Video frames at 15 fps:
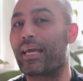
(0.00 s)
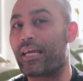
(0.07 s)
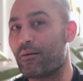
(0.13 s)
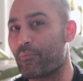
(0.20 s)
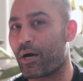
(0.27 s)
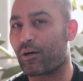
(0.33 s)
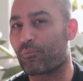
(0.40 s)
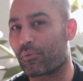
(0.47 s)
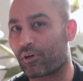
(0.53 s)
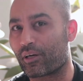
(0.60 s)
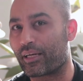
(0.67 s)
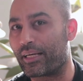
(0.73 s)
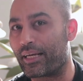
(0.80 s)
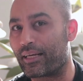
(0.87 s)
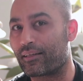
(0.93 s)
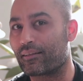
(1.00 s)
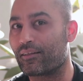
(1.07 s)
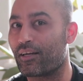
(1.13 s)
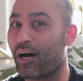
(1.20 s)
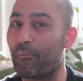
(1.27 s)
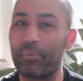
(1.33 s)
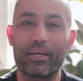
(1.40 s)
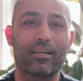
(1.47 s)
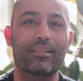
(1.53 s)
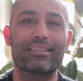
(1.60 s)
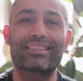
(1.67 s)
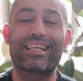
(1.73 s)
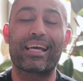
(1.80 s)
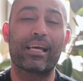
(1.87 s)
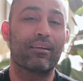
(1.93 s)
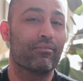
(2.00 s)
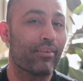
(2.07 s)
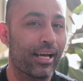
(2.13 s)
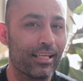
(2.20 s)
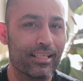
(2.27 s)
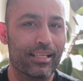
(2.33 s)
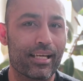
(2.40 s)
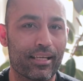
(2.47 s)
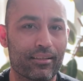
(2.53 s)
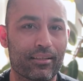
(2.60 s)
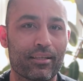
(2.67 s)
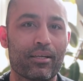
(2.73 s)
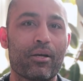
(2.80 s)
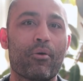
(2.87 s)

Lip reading: inbound marketing, not because they invented it,